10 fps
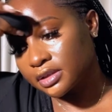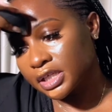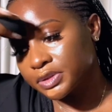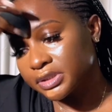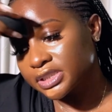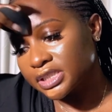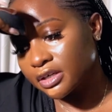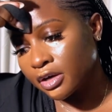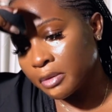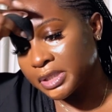They're doing dinner
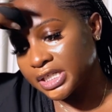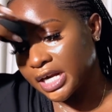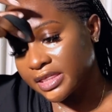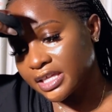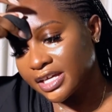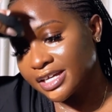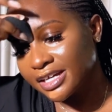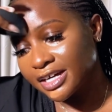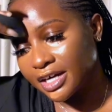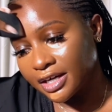and comedy, and I think
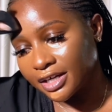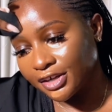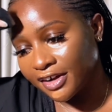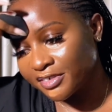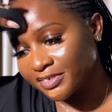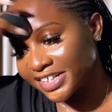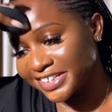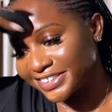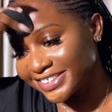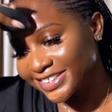love
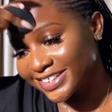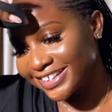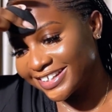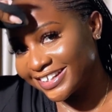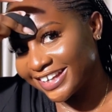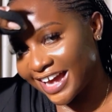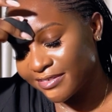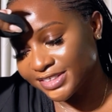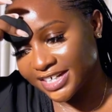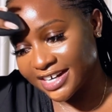and
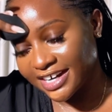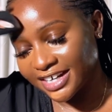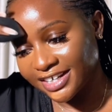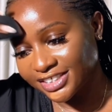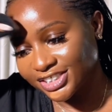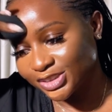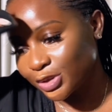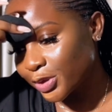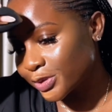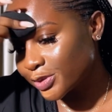laughter just
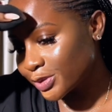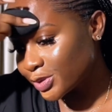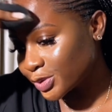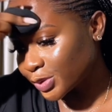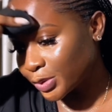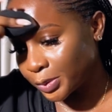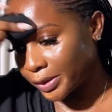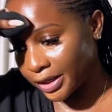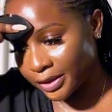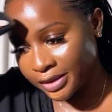goes so
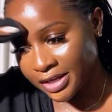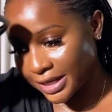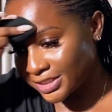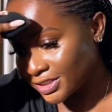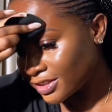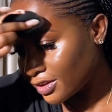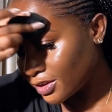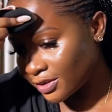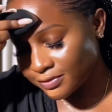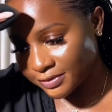well. I just
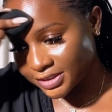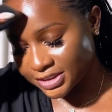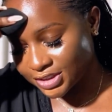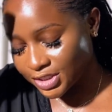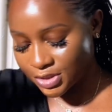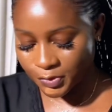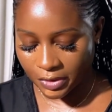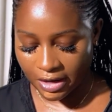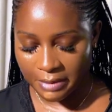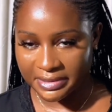love a situation
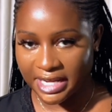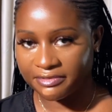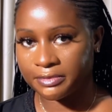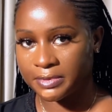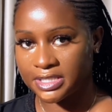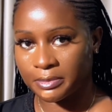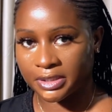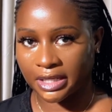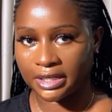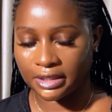where I'm laughing with
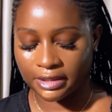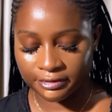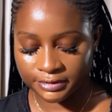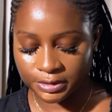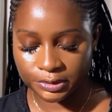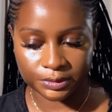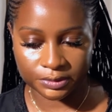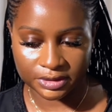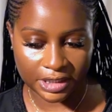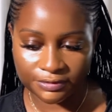someone I love, so
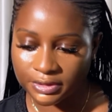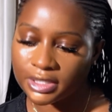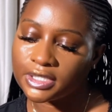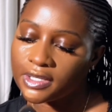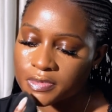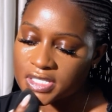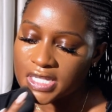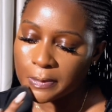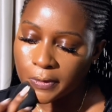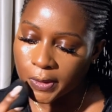definitely
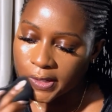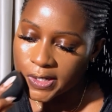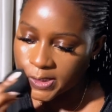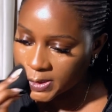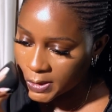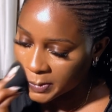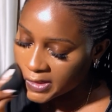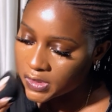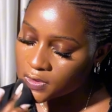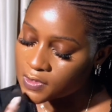Sabor is somewhere
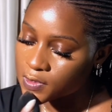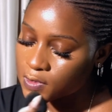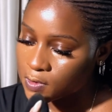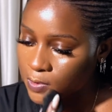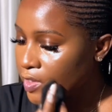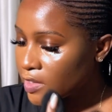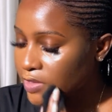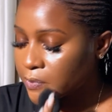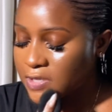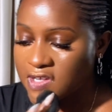to go to. What
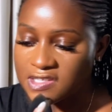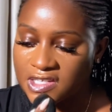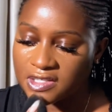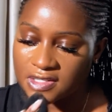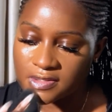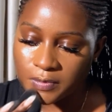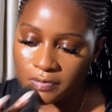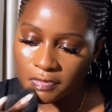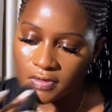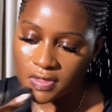other places
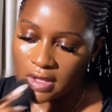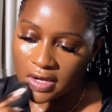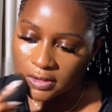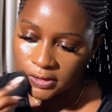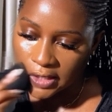are good?